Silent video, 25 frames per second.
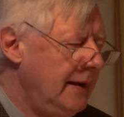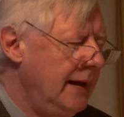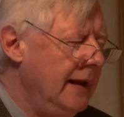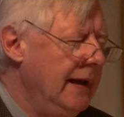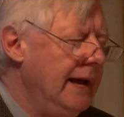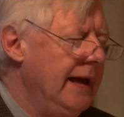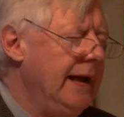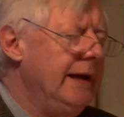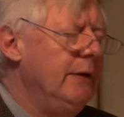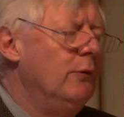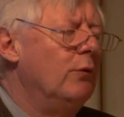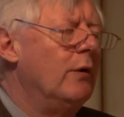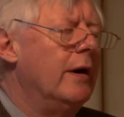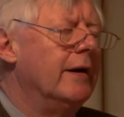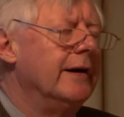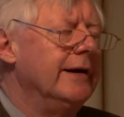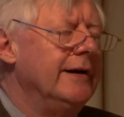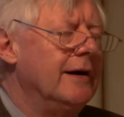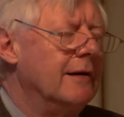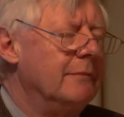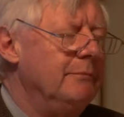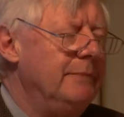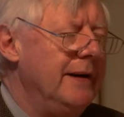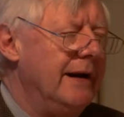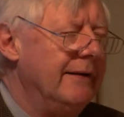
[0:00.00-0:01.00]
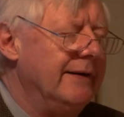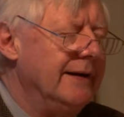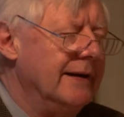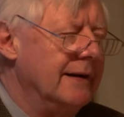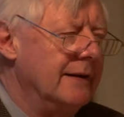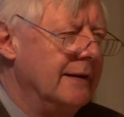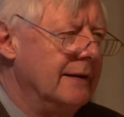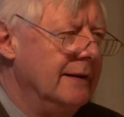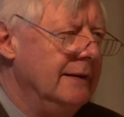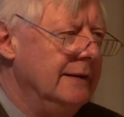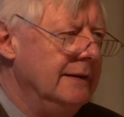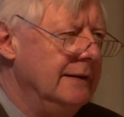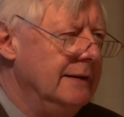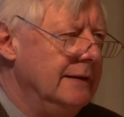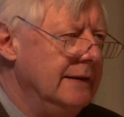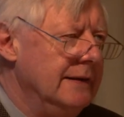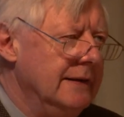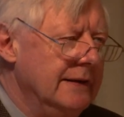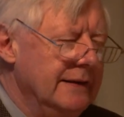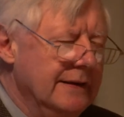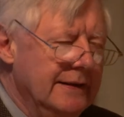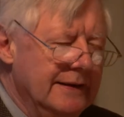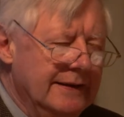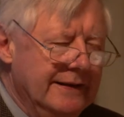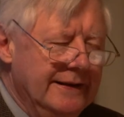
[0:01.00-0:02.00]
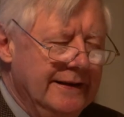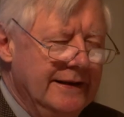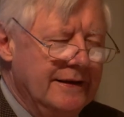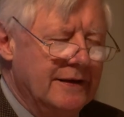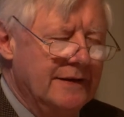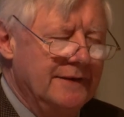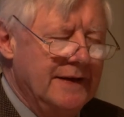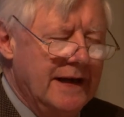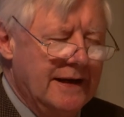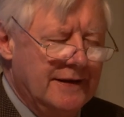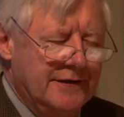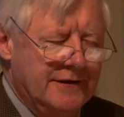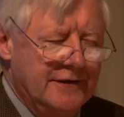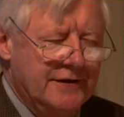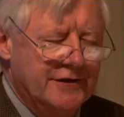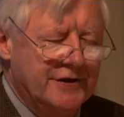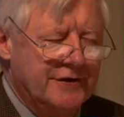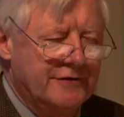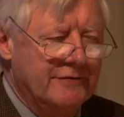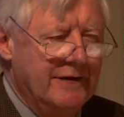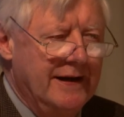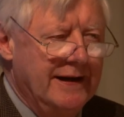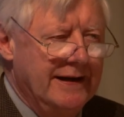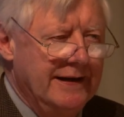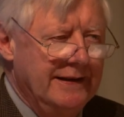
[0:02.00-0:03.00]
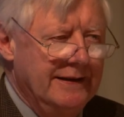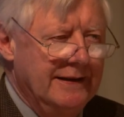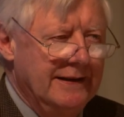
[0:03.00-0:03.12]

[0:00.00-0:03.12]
a warrior burial near that shrine